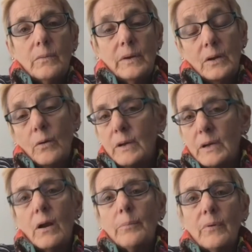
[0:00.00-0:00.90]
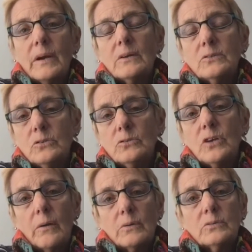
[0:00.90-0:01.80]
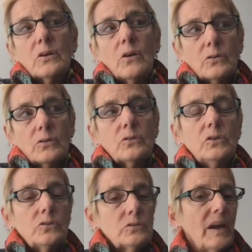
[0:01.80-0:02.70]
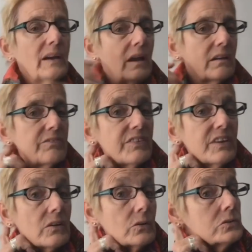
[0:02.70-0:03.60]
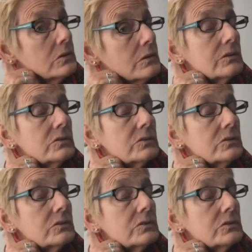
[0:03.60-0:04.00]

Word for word: We know we can operate on two gyros and also use magnetic fields